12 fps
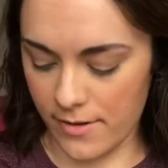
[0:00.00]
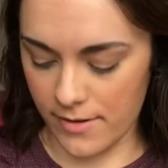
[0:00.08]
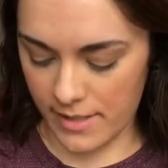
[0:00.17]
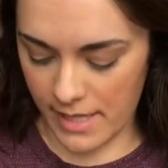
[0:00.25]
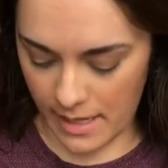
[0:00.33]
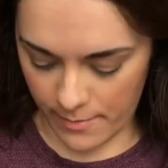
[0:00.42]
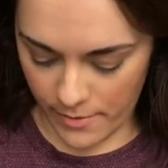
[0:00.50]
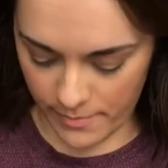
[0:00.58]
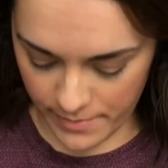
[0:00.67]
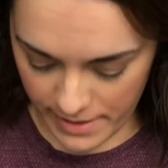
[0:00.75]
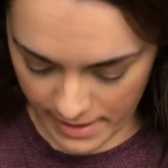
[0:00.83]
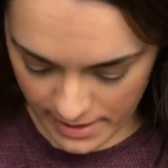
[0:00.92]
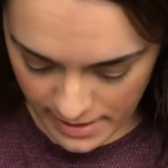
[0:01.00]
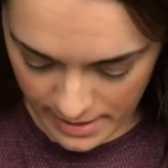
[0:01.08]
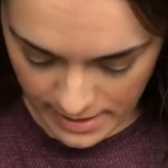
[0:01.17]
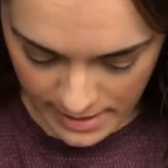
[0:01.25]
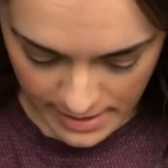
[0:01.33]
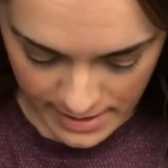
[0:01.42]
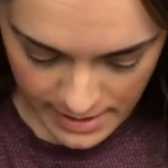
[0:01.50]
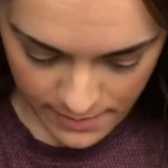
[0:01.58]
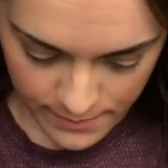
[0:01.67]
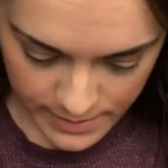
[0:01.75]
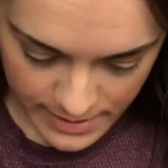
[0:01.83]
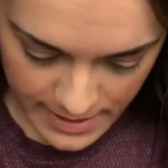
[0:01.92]
on the camera, but it
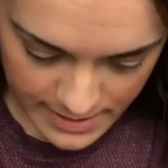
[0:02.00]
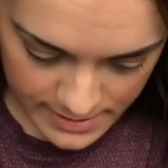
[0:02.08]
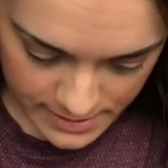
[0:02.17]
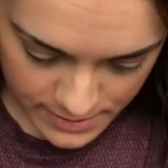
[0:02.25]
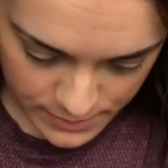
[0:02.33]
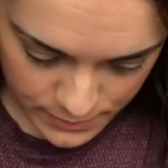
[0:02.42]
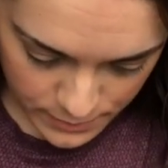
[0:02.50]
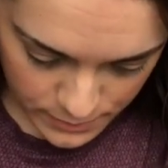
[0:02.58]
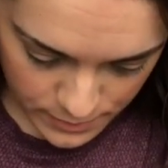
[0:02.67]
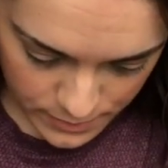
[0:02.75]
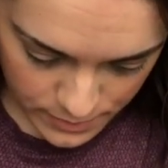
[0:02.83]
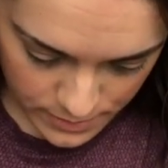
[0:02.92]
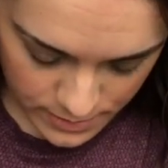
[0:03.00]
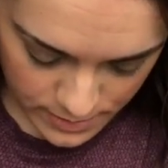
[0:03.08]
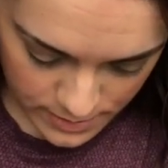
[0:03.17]
really has this cool,